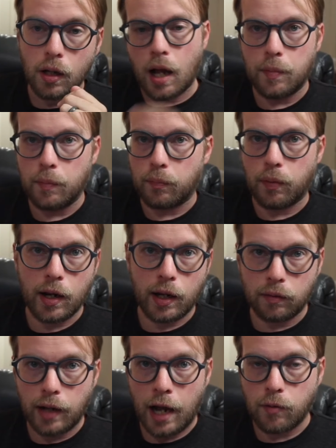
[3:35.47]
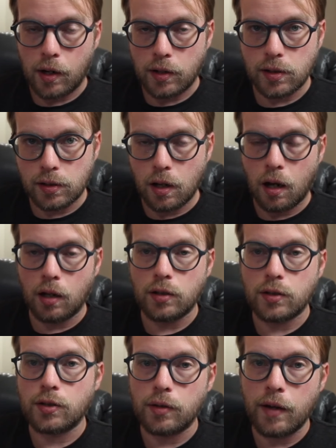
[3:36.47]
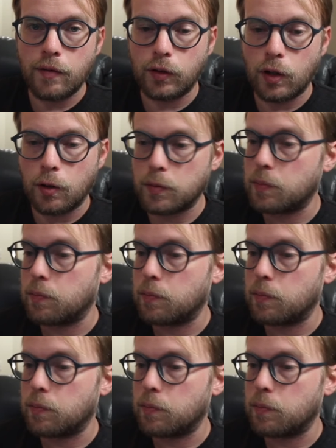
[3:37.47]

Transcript: I've been printing addresses onto envelopes,